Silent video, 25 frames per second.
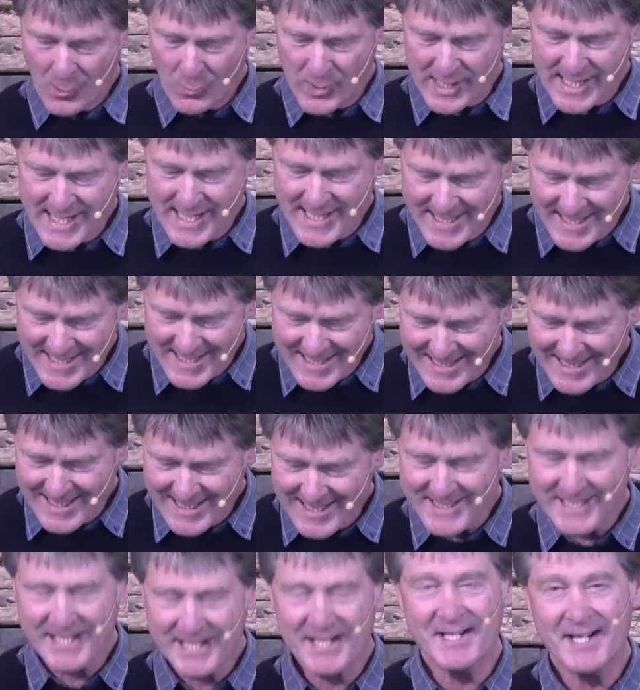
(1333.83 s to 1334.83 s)
we
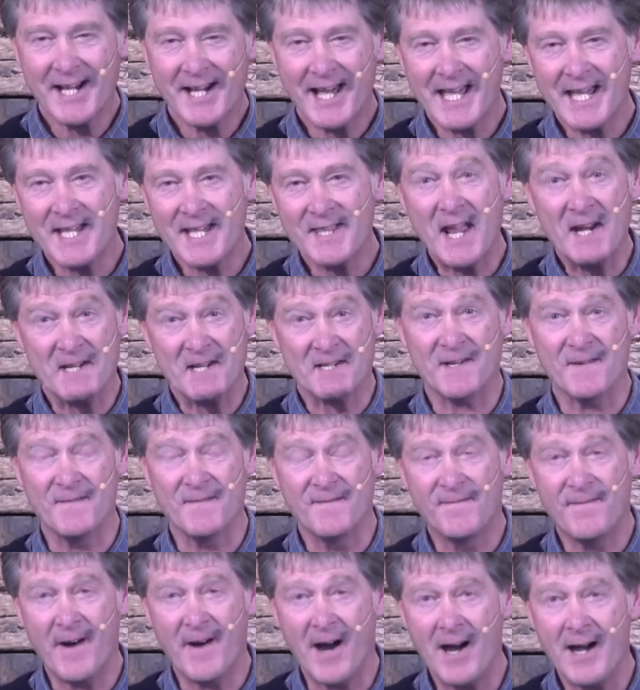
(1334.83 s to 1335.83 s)
need today that
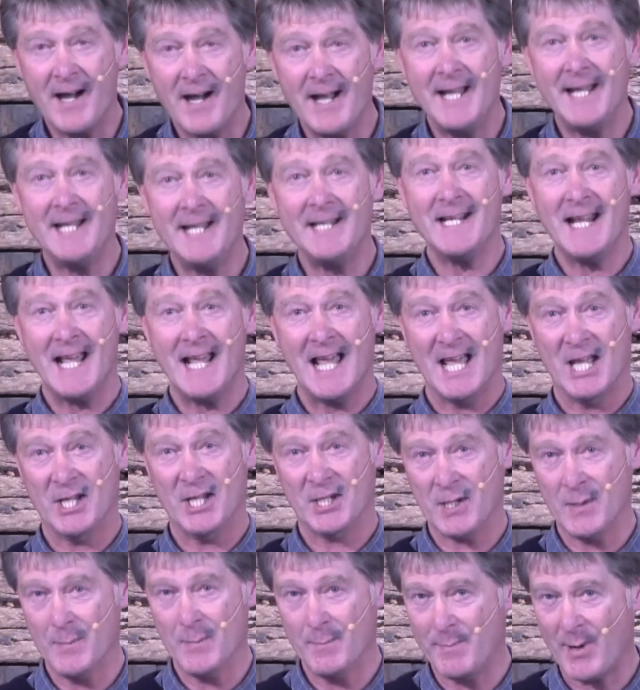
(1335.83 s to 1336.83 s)
divine
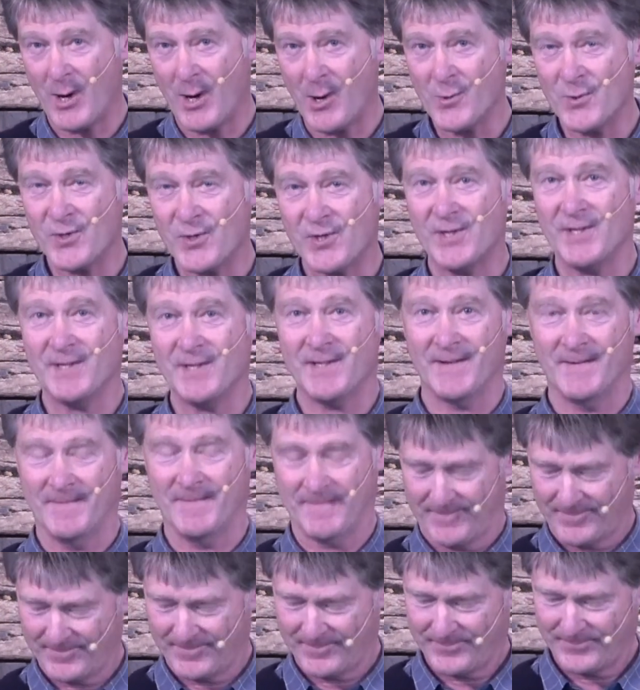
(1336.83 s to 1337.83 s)
compulsion